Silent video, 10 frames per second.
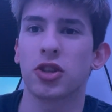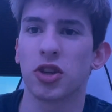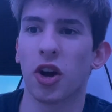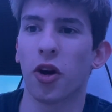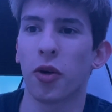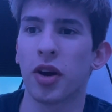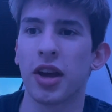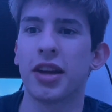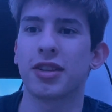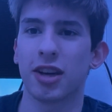so
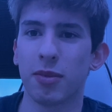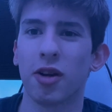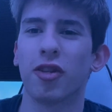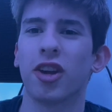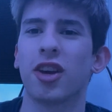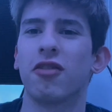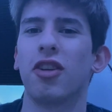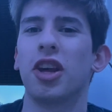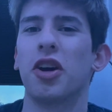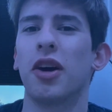it's going to be a really good
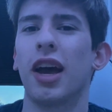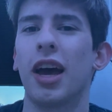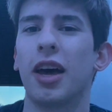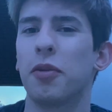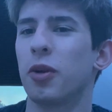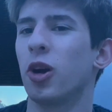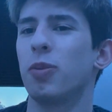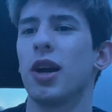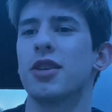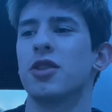video and we hope
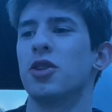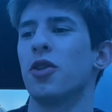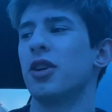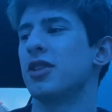you guys enjoy.